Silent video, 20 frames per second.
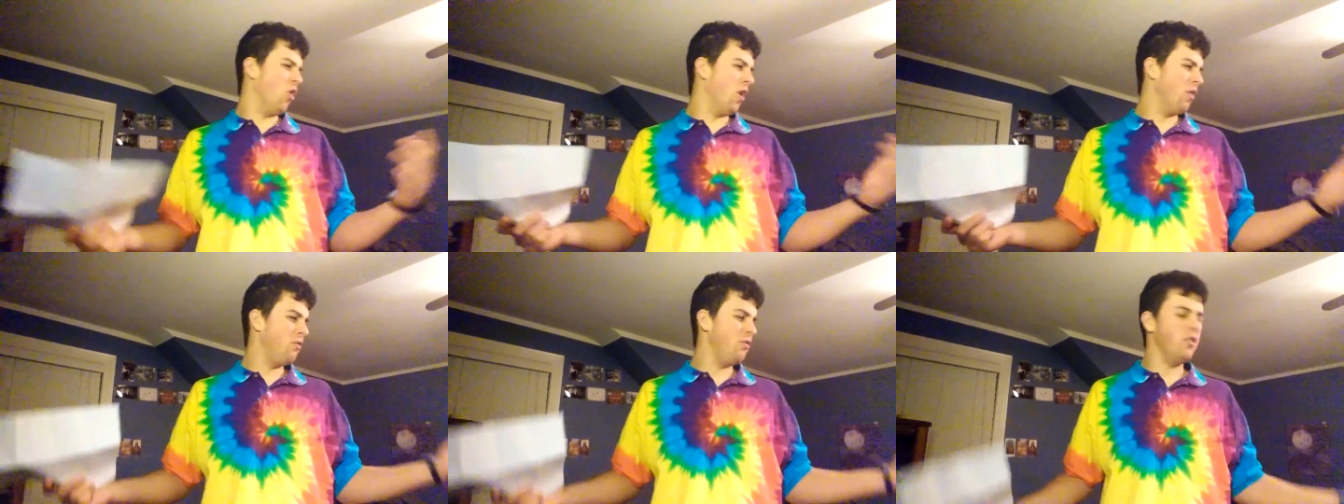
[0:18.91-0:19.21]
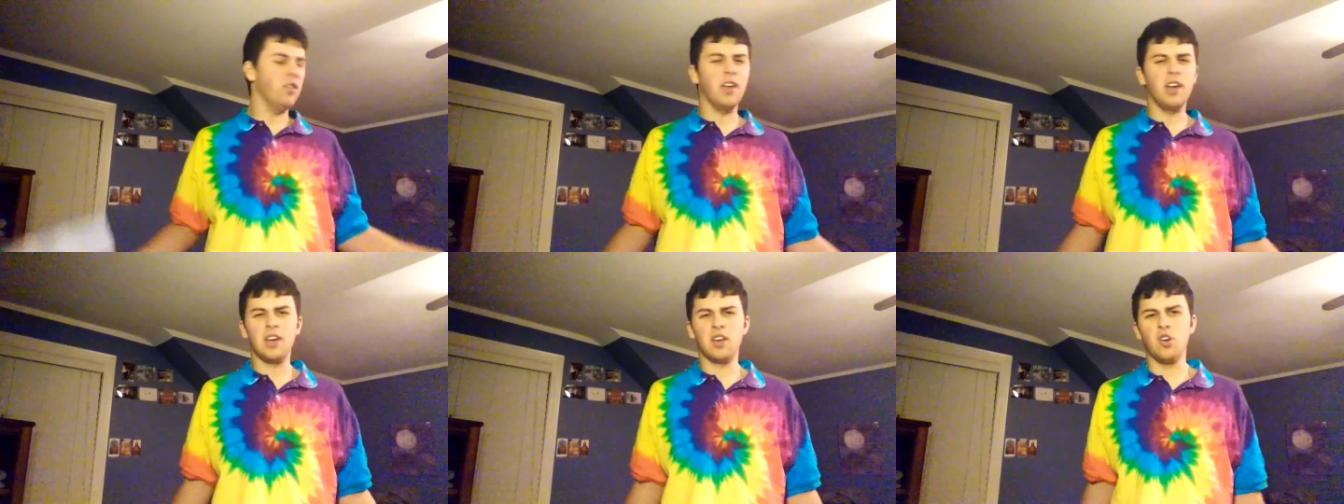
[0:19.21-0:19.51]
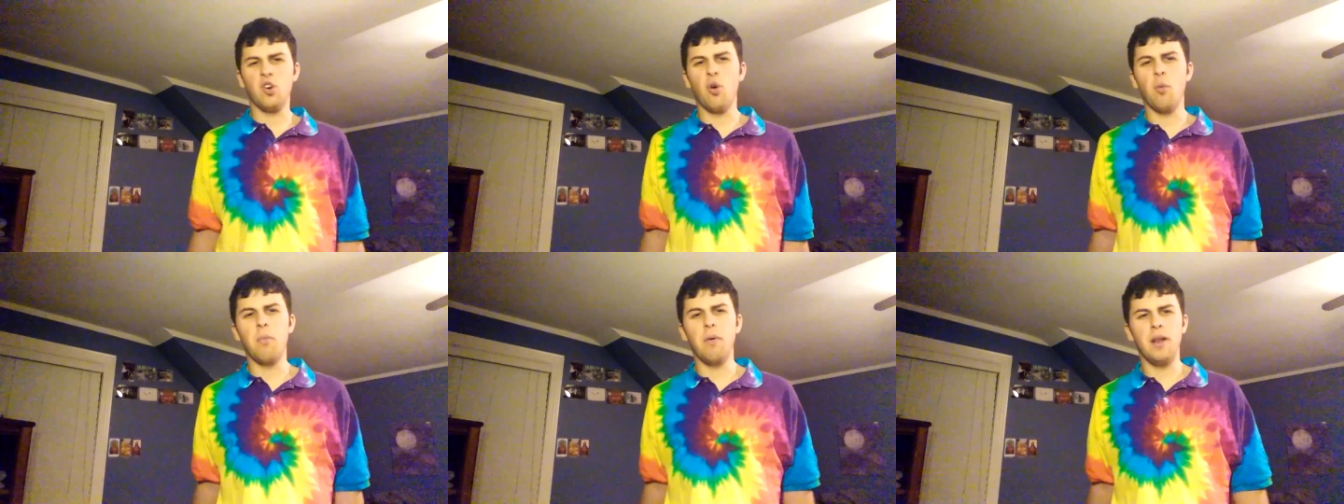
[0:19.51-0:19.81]
I feel like I
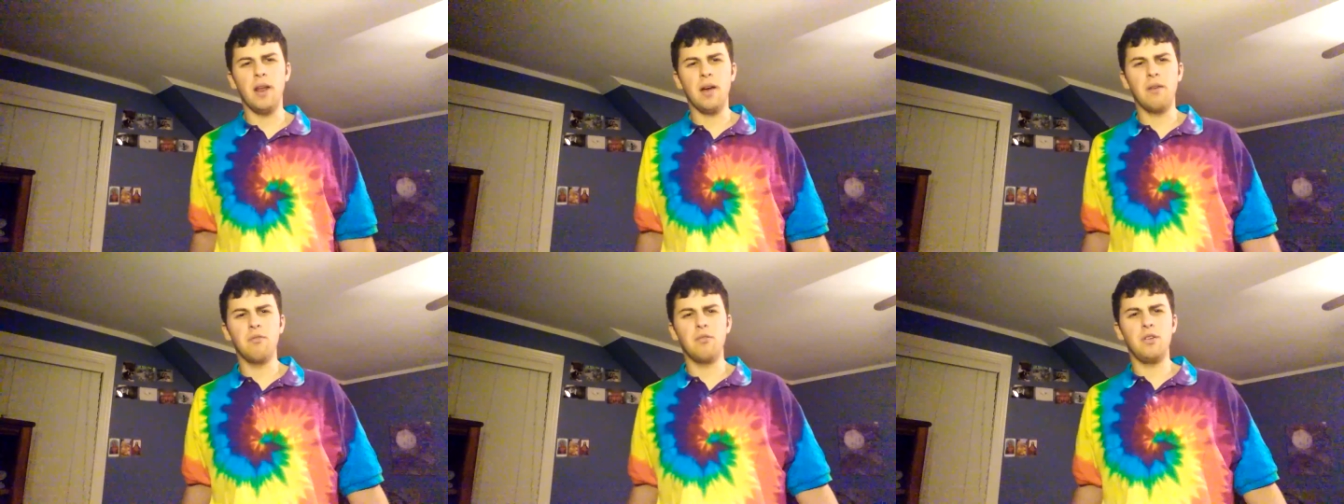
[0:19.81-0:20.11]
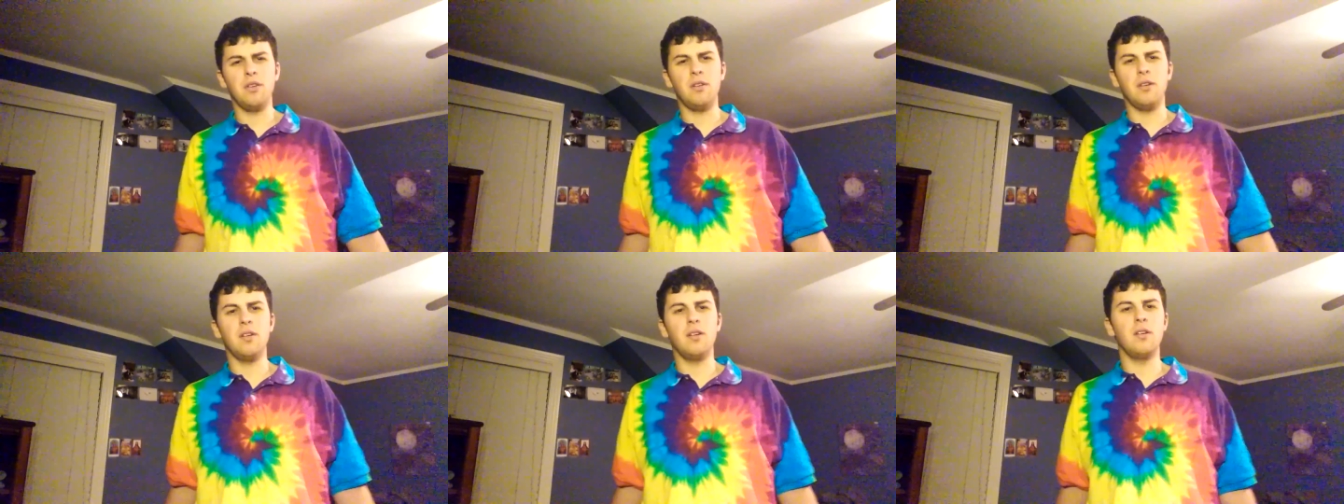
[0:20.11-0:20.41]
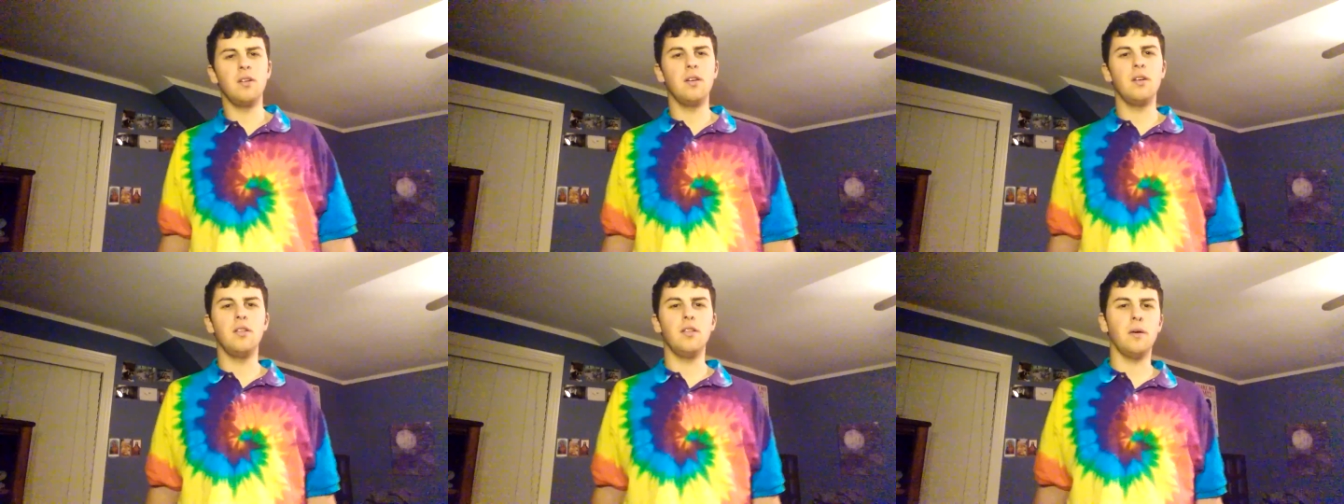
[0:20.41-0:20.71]
open every
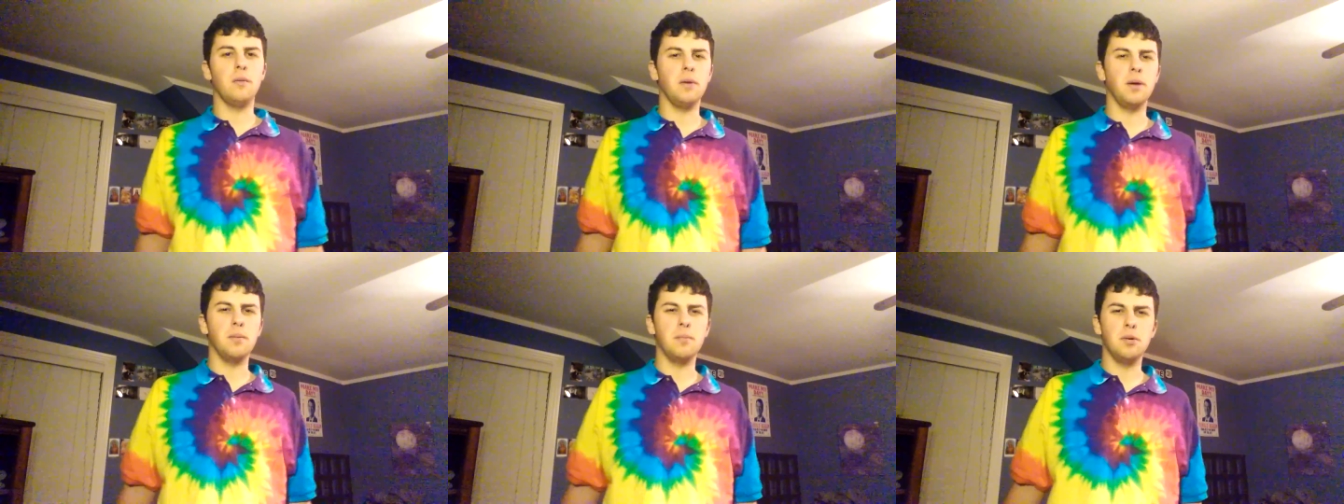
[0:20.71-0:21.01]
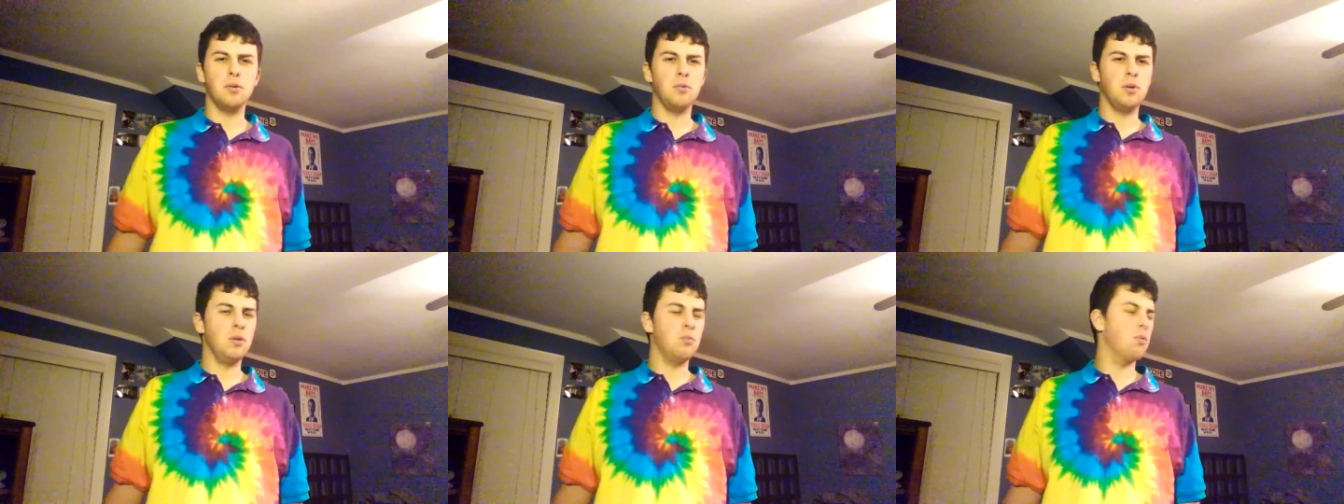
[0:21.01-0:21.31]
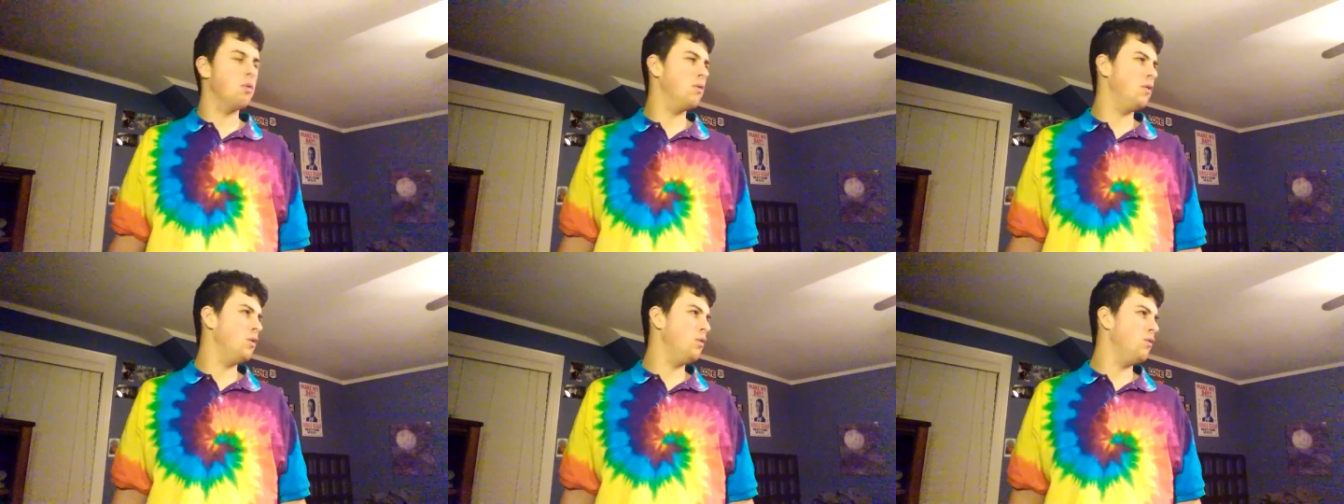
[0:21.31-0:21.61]
WWE
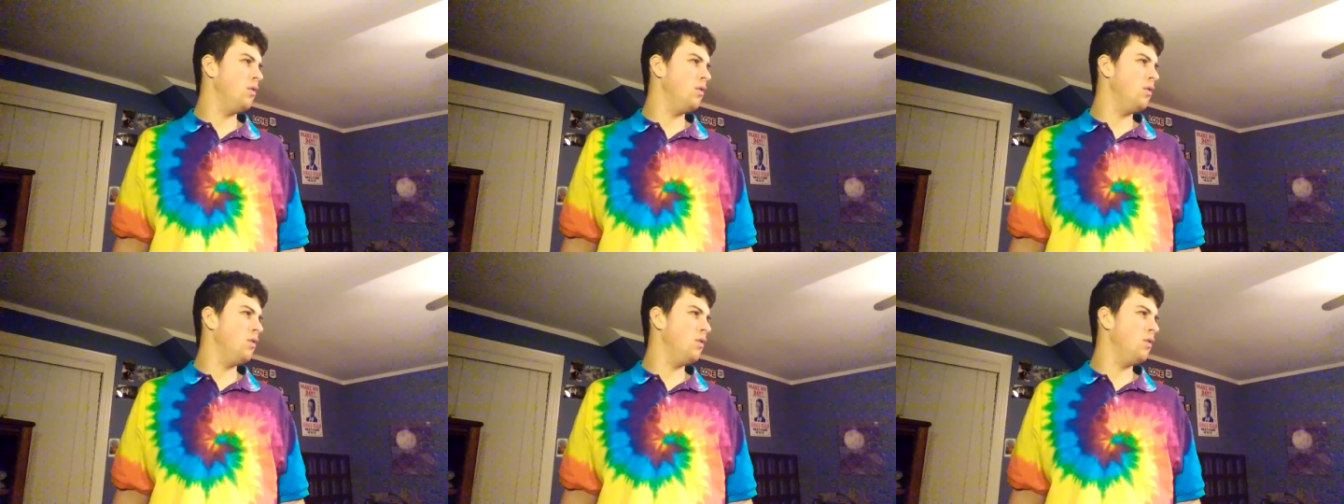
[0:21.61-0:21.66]
review